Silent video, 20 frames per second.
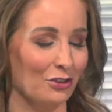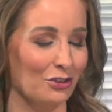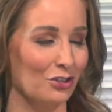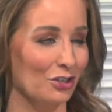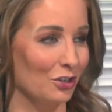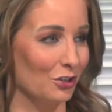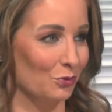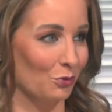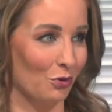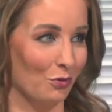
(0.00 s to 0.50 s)
other
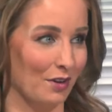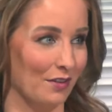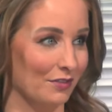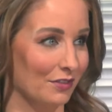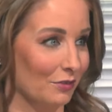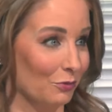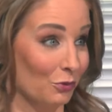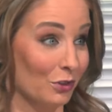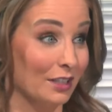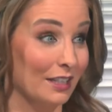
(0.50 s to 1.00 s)
shows where
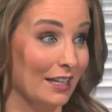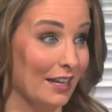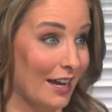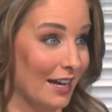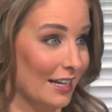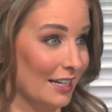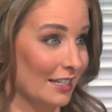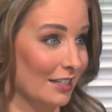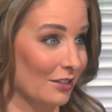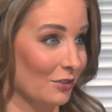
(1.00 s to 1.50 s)
we've really
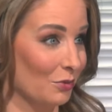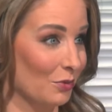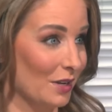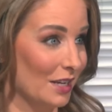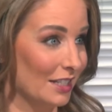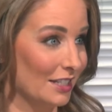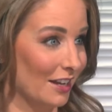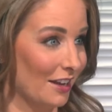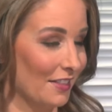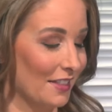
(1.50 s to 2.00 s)
got into the
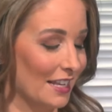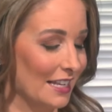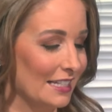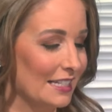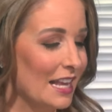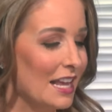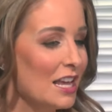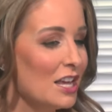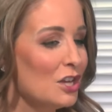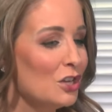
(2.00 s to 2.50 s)
weeds on
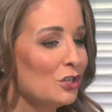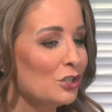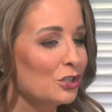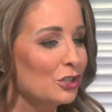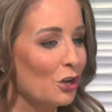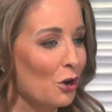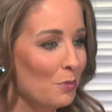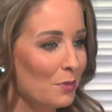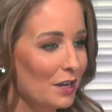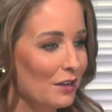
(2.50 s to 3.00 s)
this.
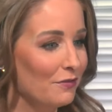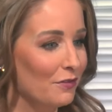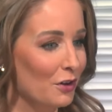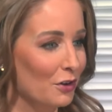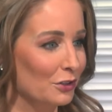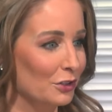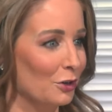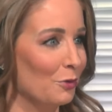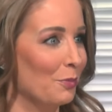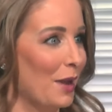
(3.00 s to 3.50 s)
So many
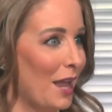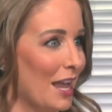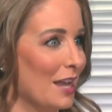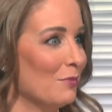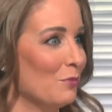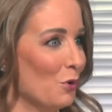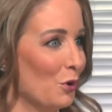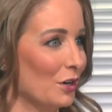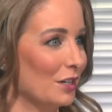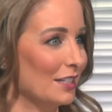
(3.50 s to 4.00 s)
folks are
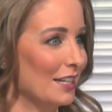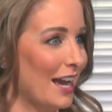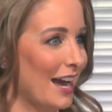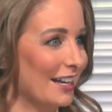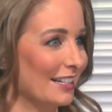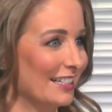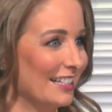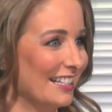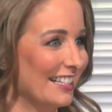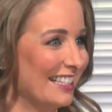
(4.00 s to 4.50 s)
paying more in
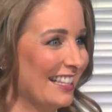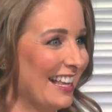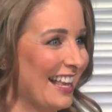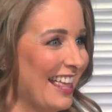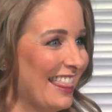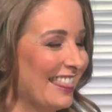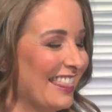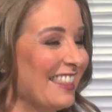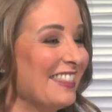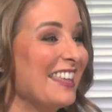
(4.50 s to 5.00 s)
taxes
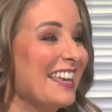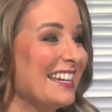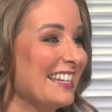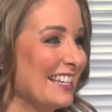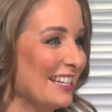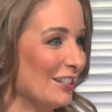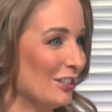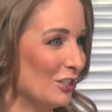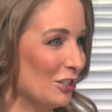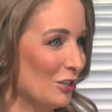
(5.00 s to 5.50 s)
then they
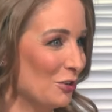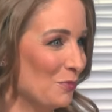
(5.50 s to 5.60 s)
need